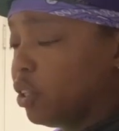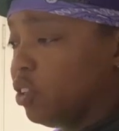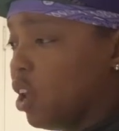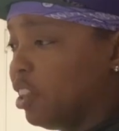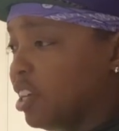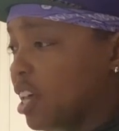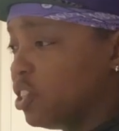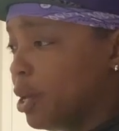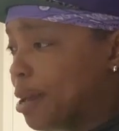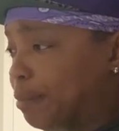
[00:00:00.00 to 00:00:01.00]
So I think that's
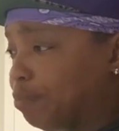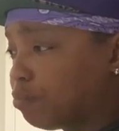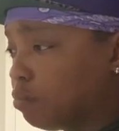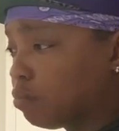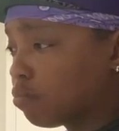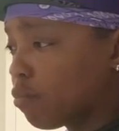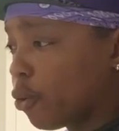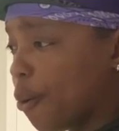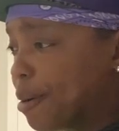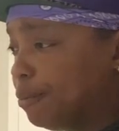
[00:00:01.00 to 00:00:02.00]
it.
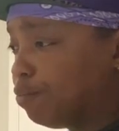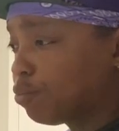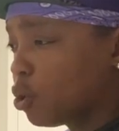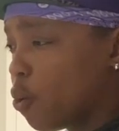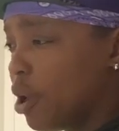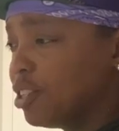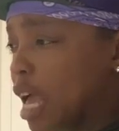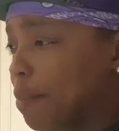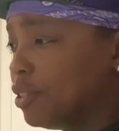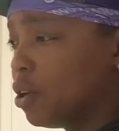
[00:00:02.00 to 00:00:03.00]
What else
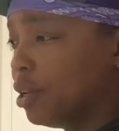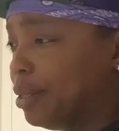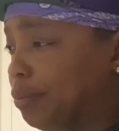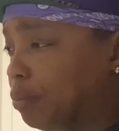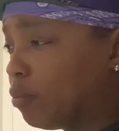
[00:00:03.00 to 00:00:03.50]
happens on a?